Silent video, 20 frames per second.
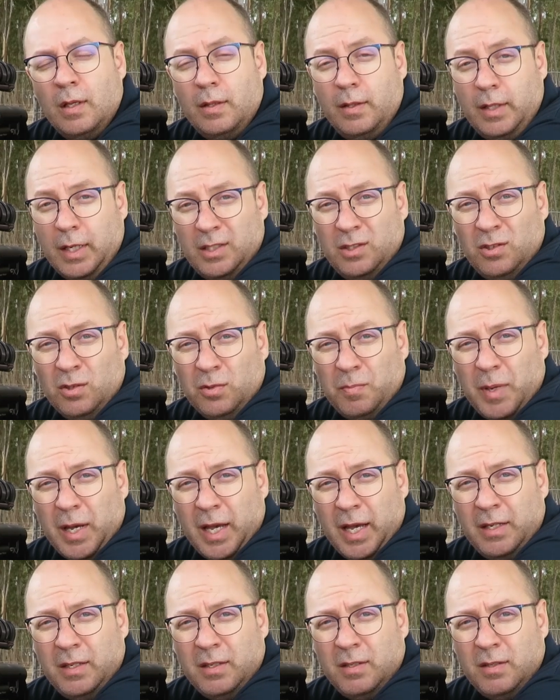That's not
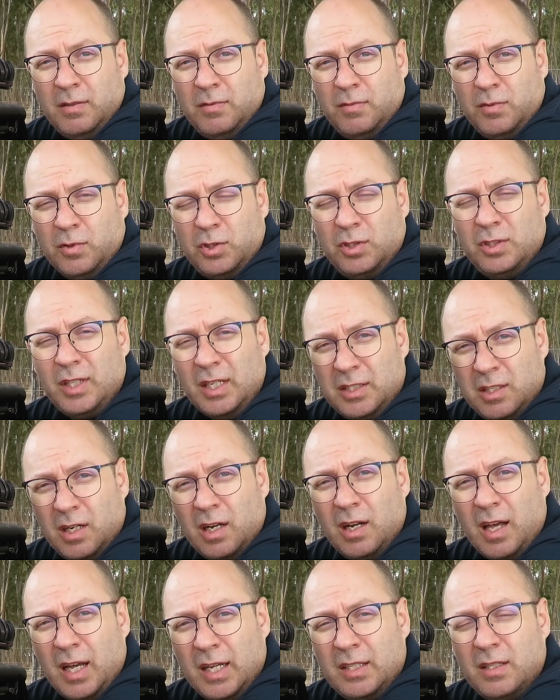bad for such
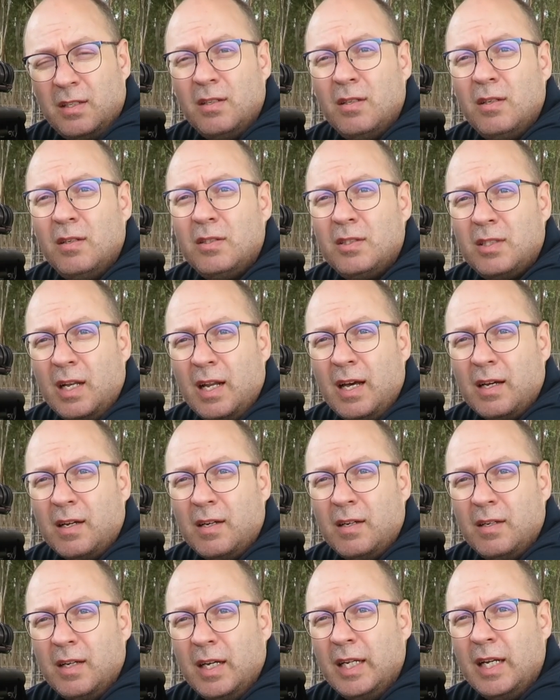a light slug.
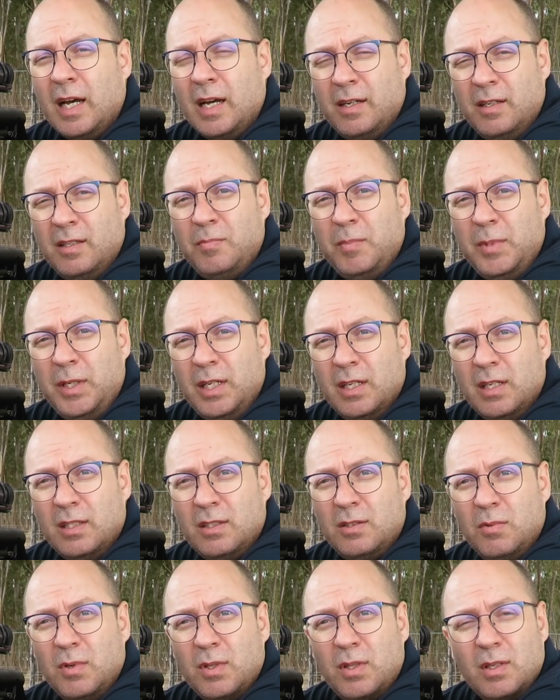At 100
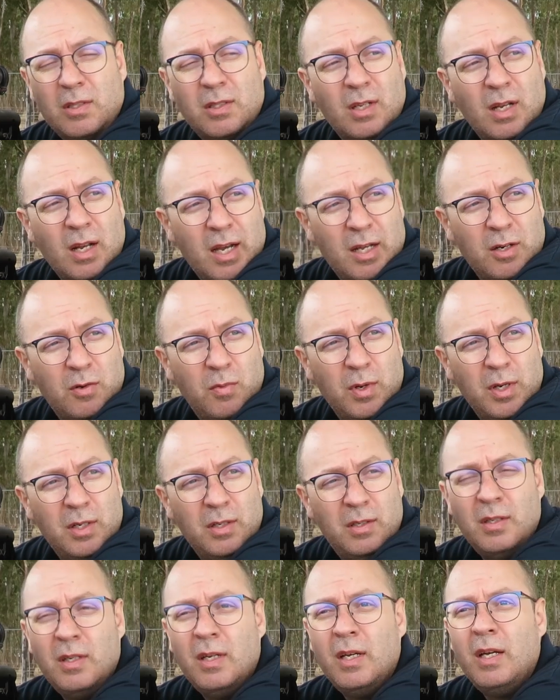meters with a slight
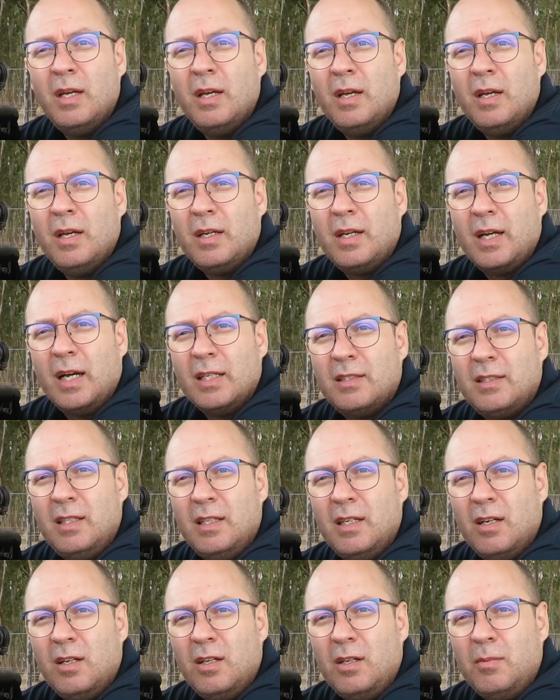wind
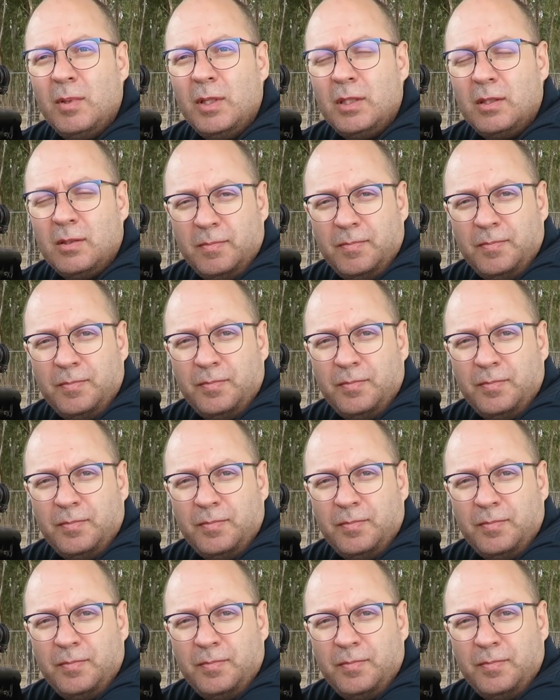gusting a little bit.